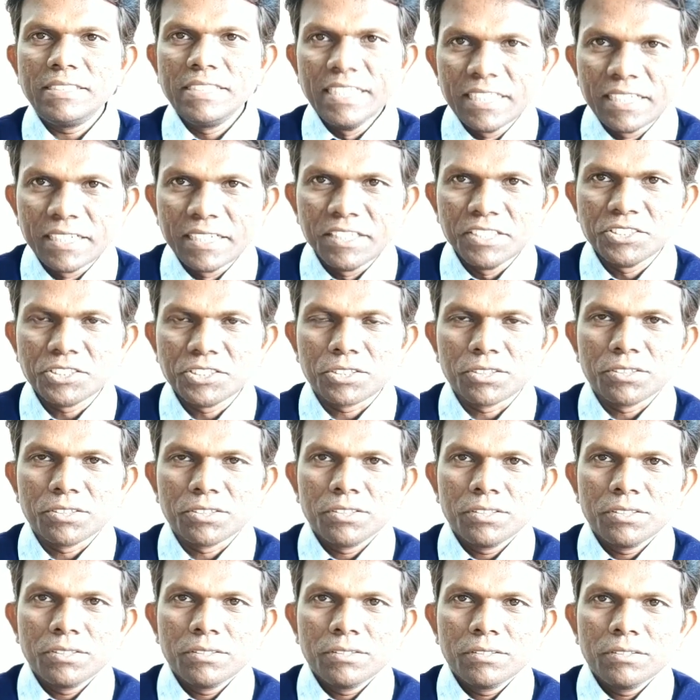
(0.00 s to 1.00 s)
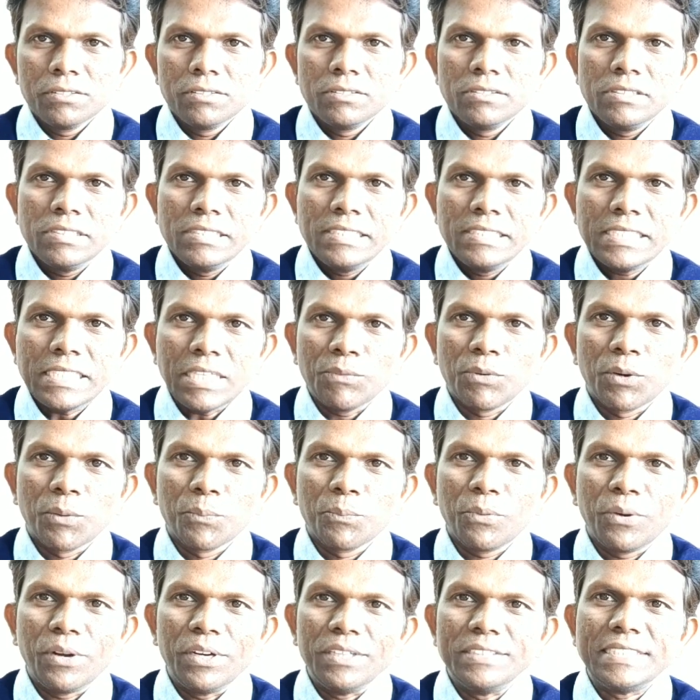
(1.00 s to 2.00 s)
increased
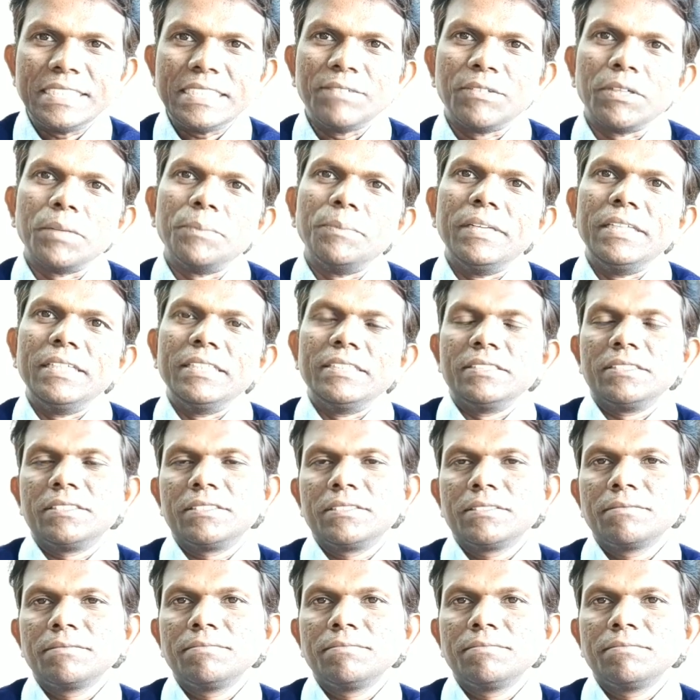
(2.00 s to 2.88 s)
7.7 billion.